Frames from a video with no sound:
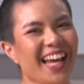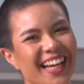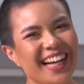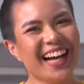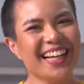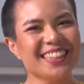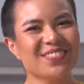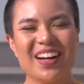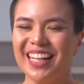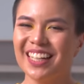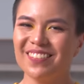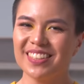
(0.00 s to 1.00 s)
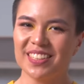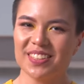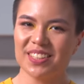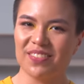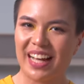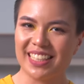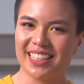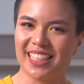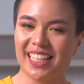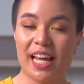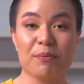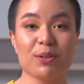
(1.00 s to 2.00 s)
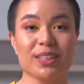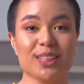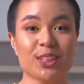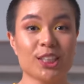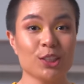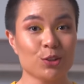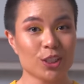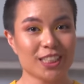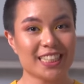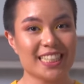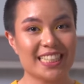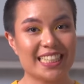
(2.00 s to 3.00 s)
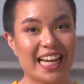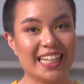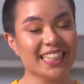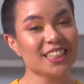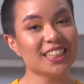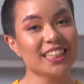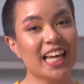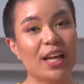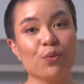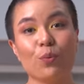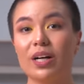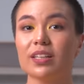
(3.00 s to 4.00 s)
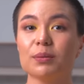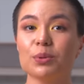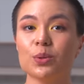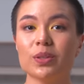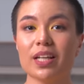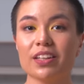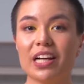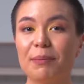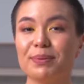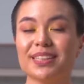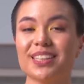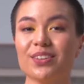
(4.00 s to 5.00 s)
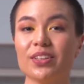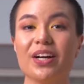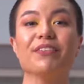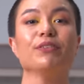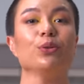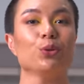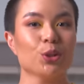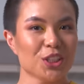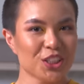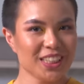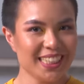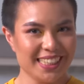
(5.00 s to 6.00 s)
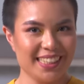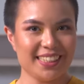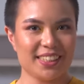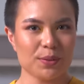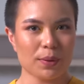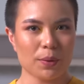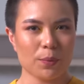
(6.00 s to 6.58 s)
Hey guys, my name is Jo Sebastian. I'm a registered nutritionist and dietitian, and welcome to another episode of Nutrition Eats, where